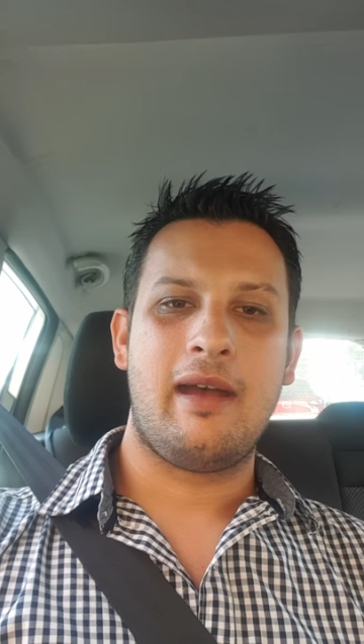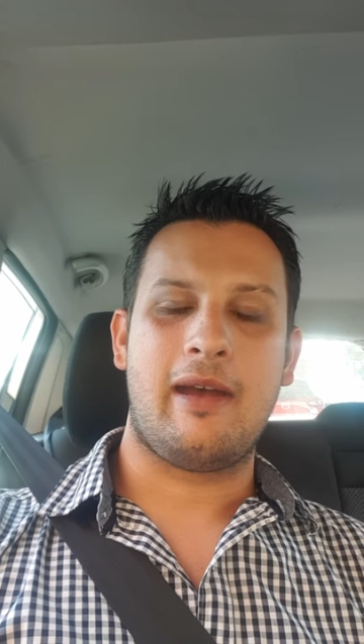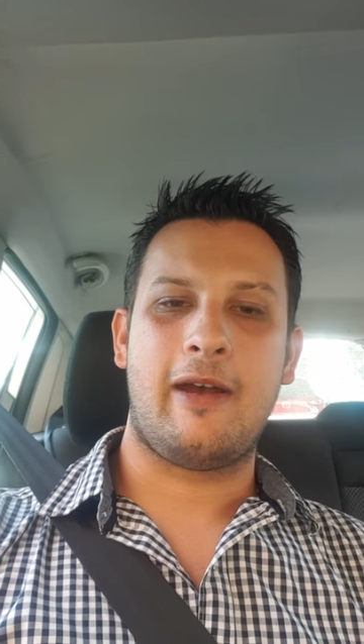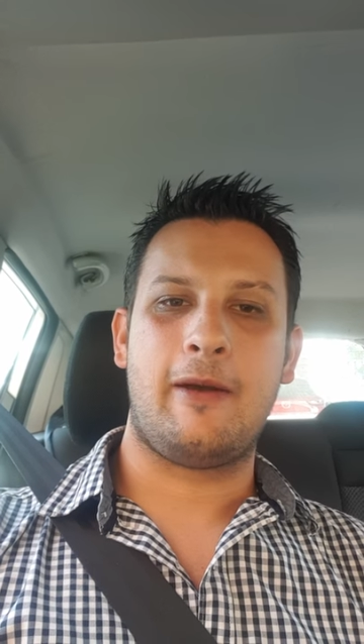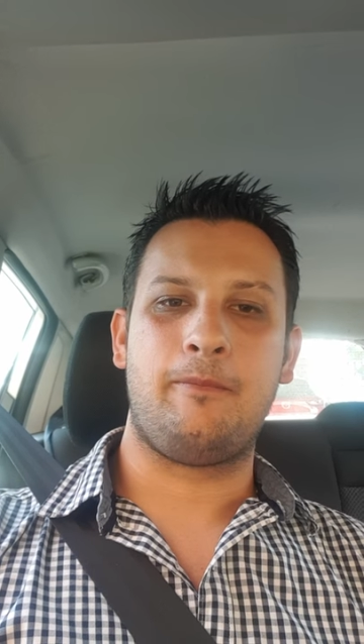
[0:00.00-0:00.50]

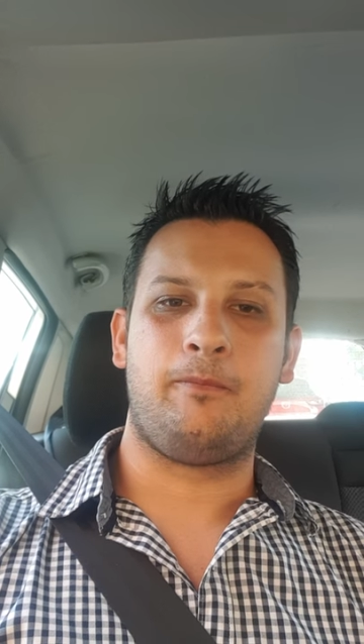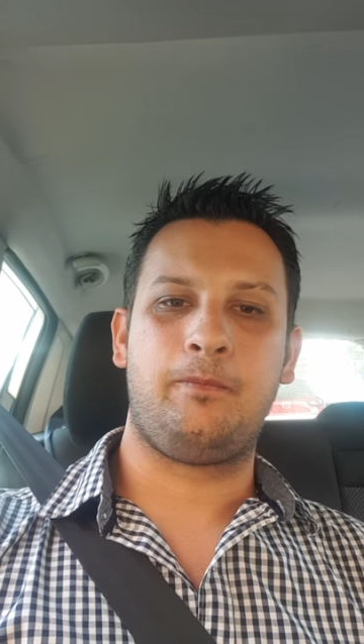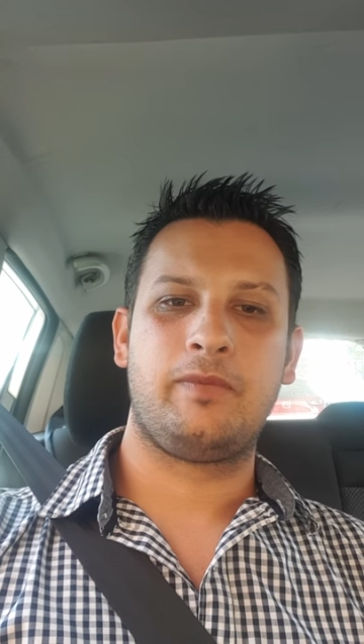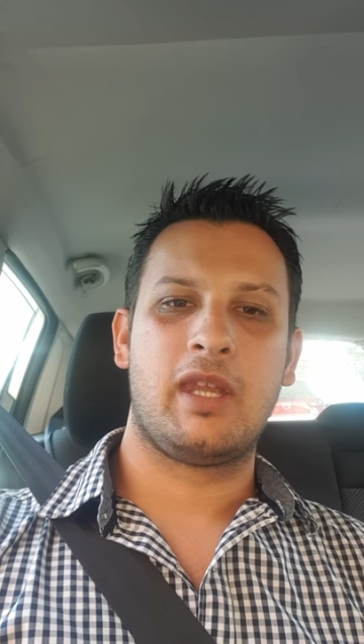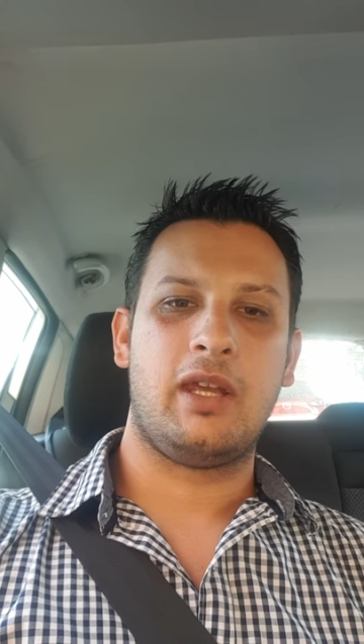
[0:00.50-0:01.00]

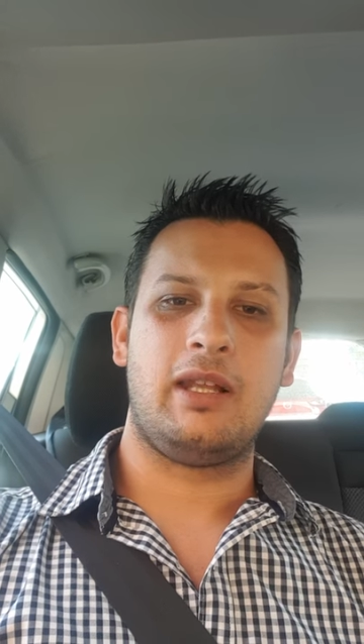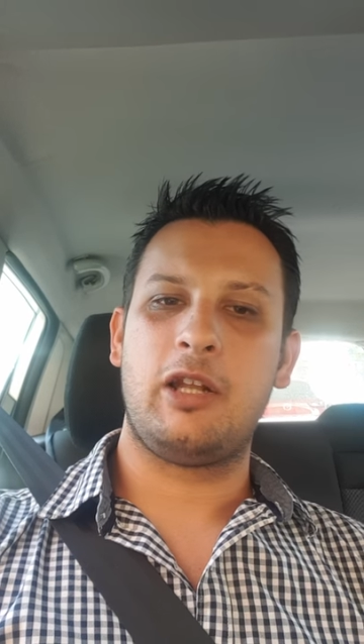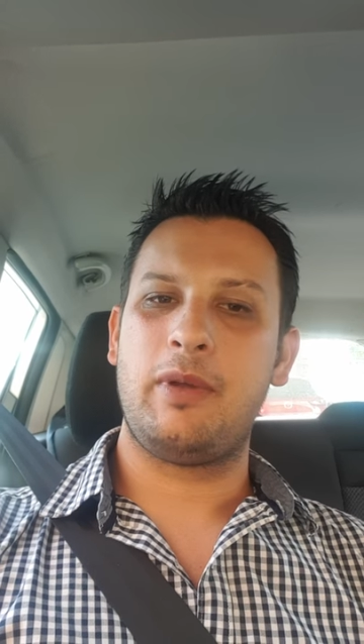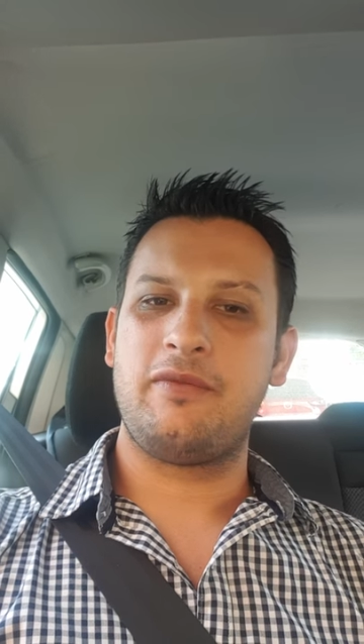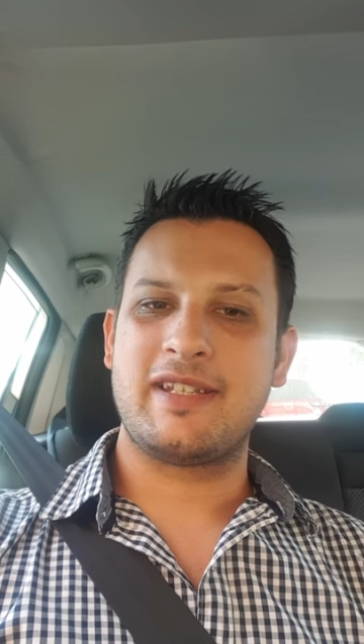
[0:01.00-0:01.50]
A
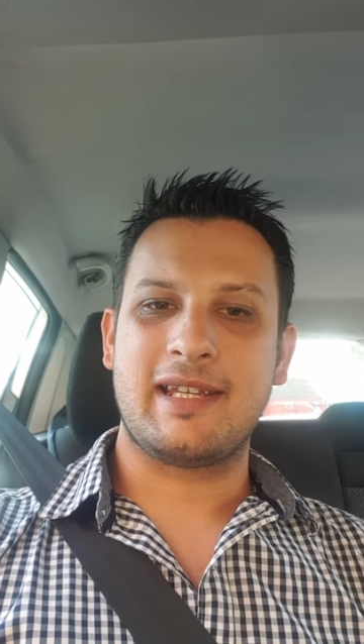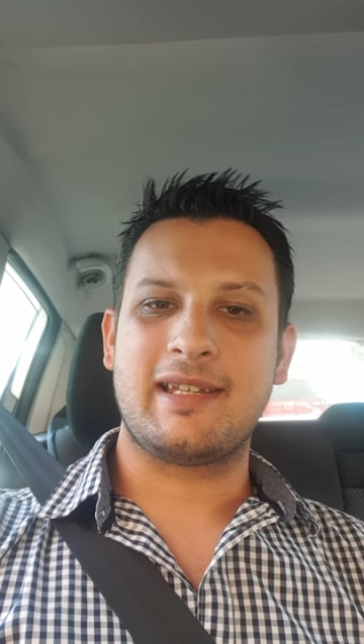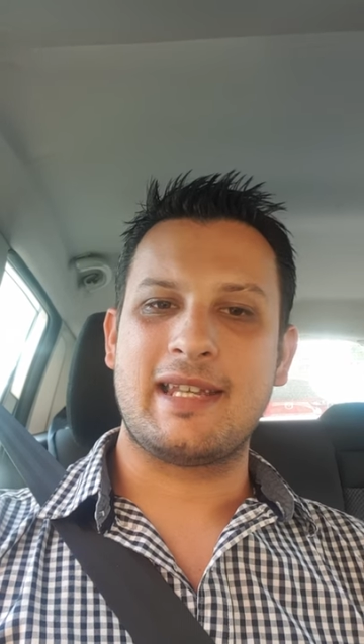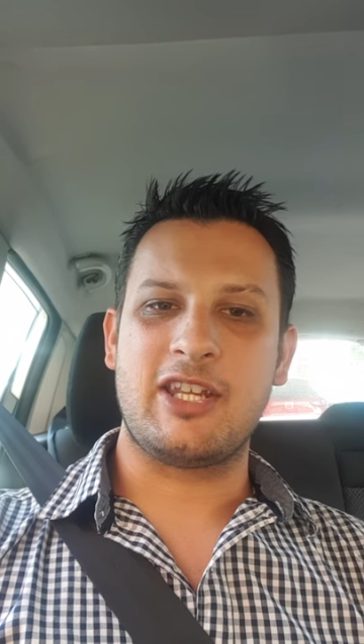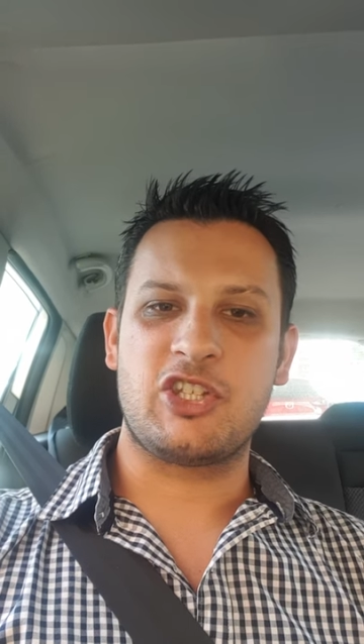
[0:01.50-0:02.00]
little bit of a
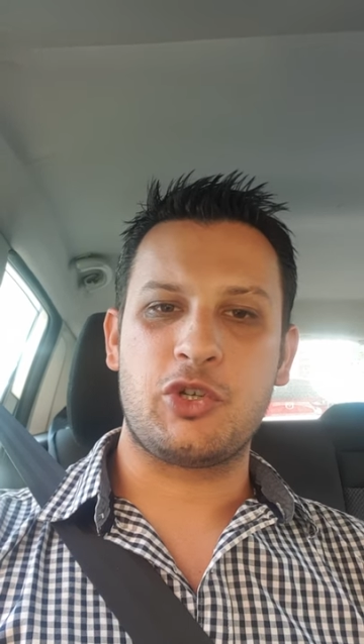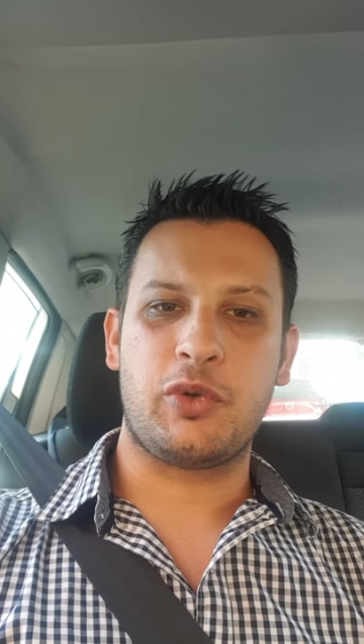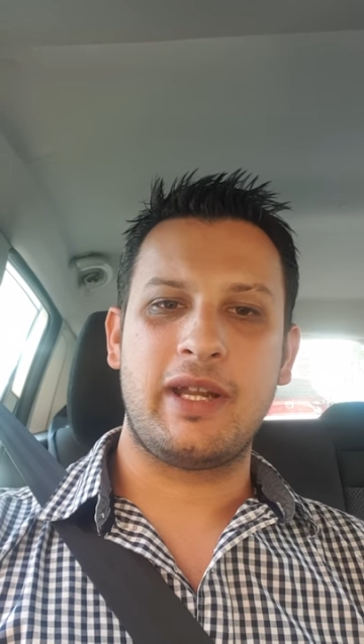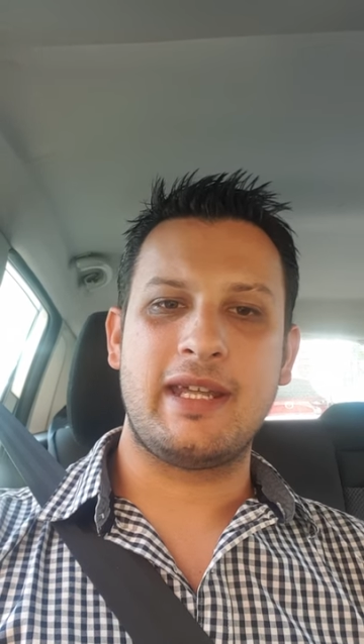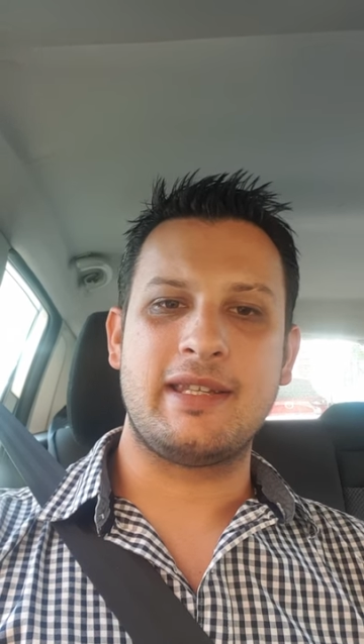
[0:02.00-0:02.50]
success
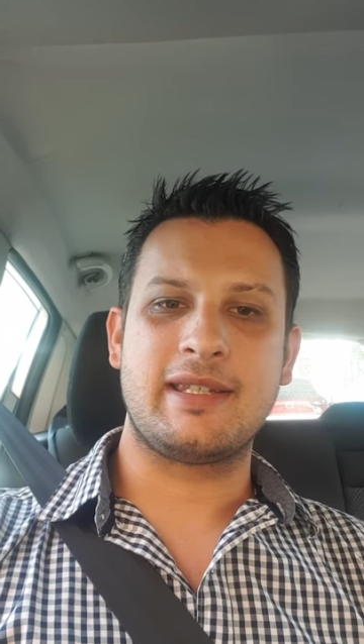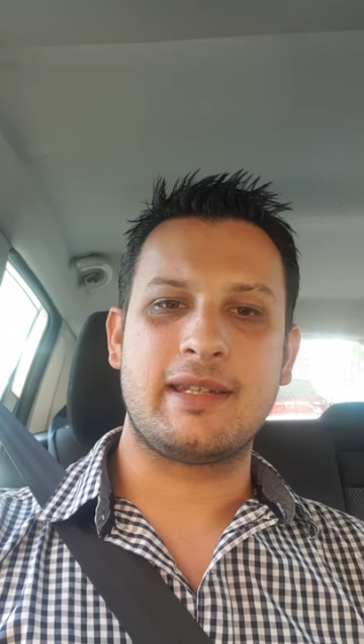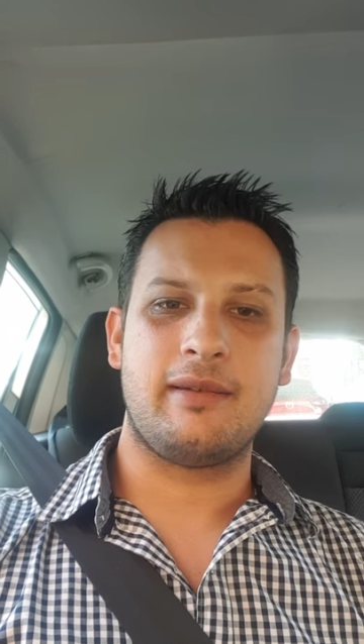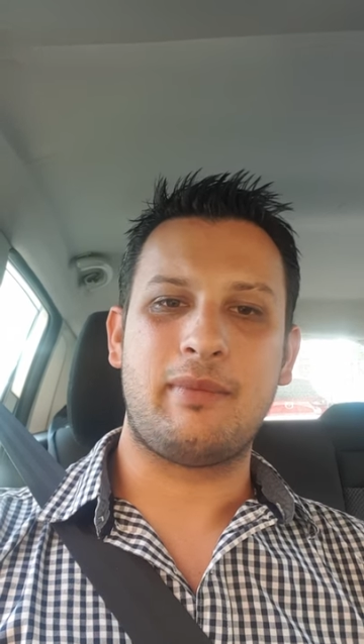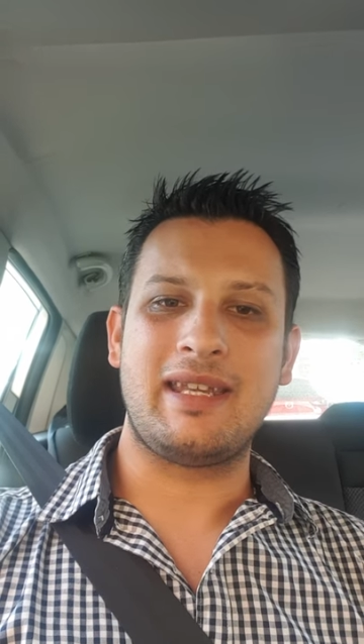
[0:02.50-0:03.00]
story
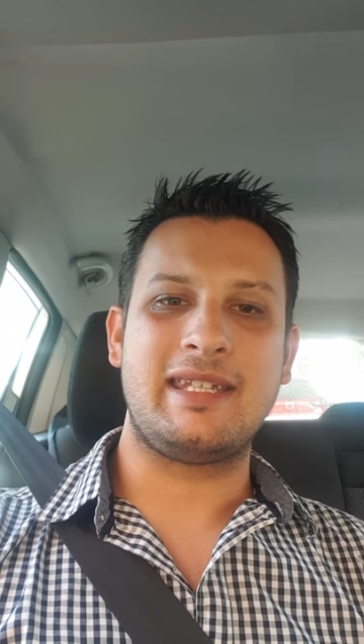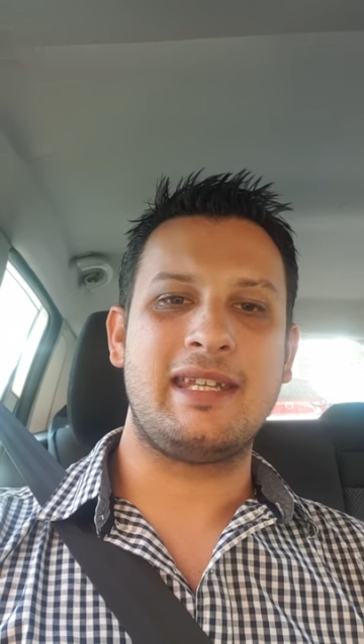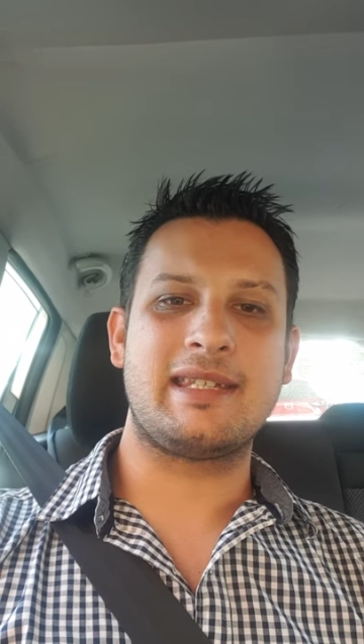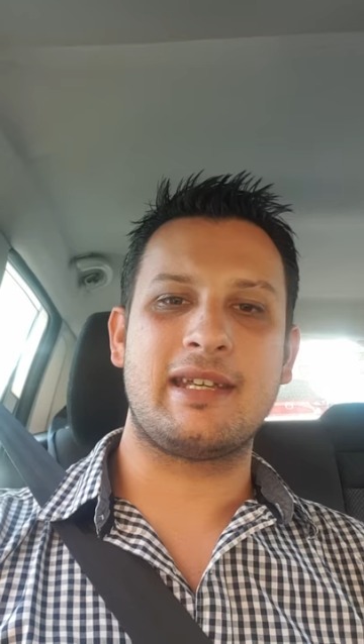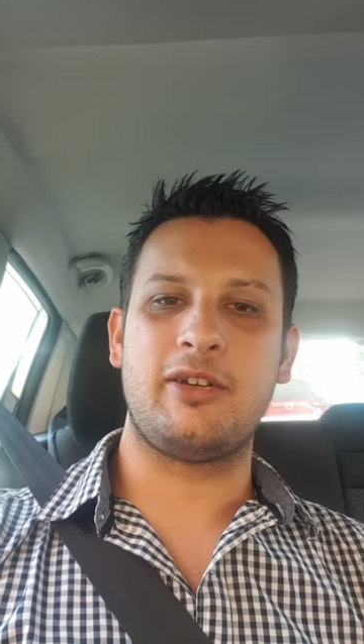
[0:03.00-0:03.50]
is
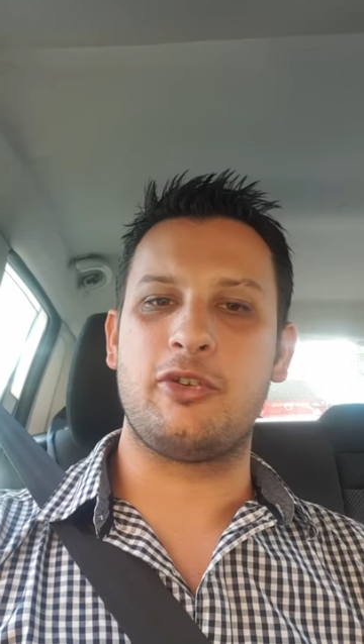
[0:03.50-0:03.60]
Mandisa,